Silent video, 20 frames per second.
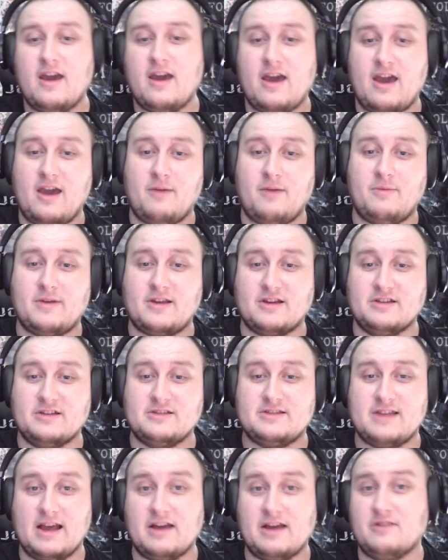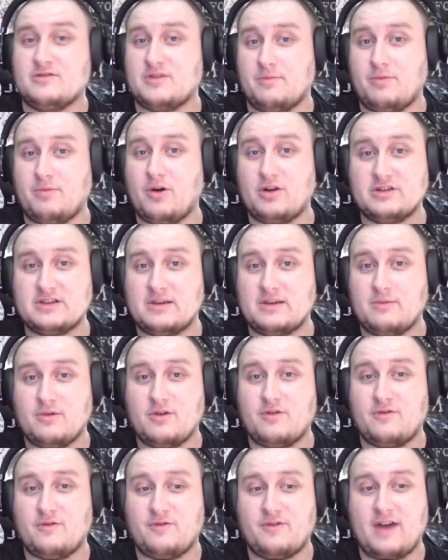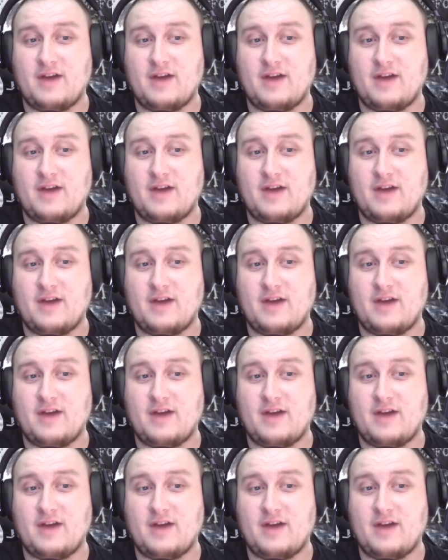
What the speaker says: because that was a ballsy move,